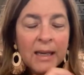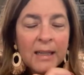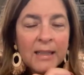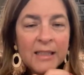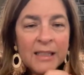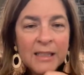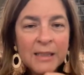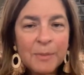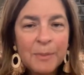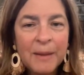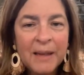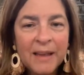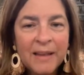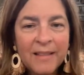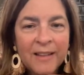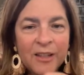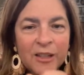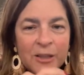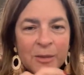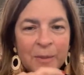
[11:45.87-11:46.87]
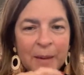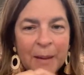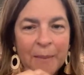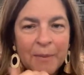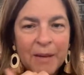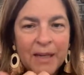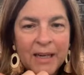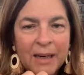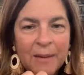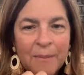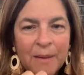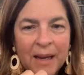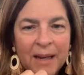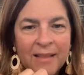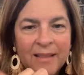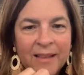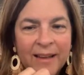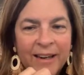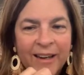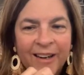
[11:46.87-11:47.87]
Just because there's my buddy
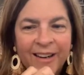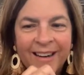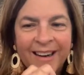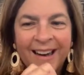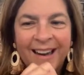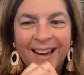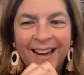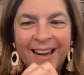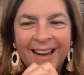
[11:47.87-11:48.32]
back there.